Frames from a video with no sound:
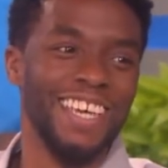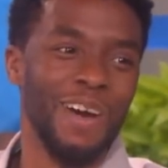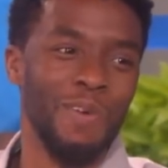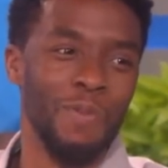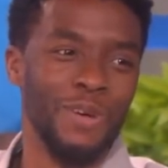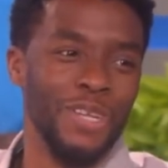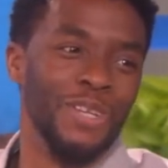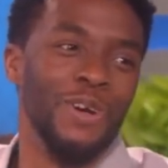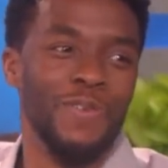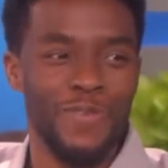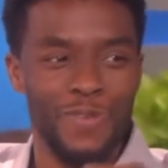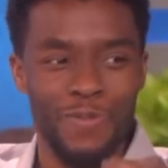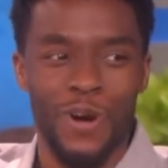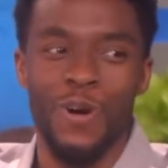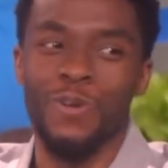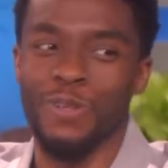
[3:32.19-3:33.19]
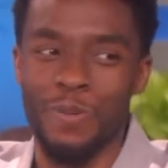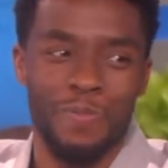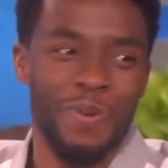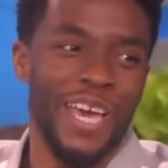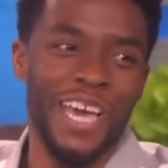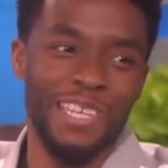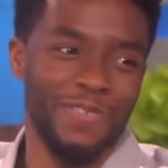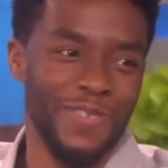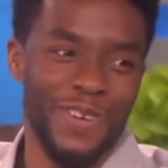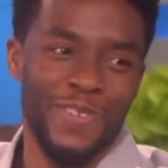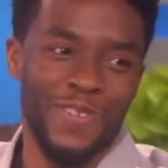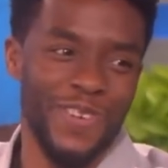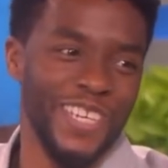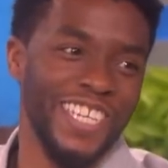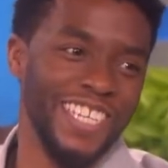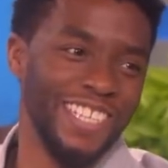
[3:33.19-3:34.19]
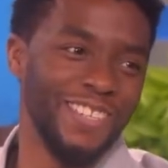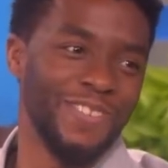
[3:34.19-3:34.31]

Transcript: I wanted to know if you were holding pads for Creed.